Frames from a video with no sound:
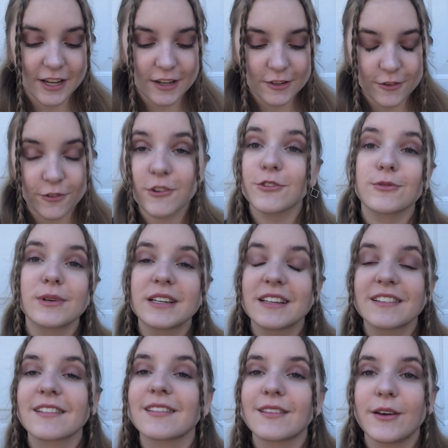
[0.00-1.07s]
So first one
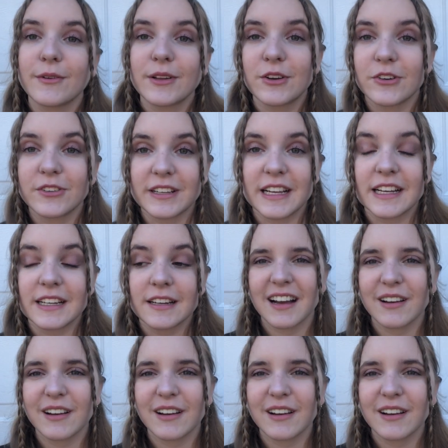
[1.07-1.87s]
is Logan or Dean.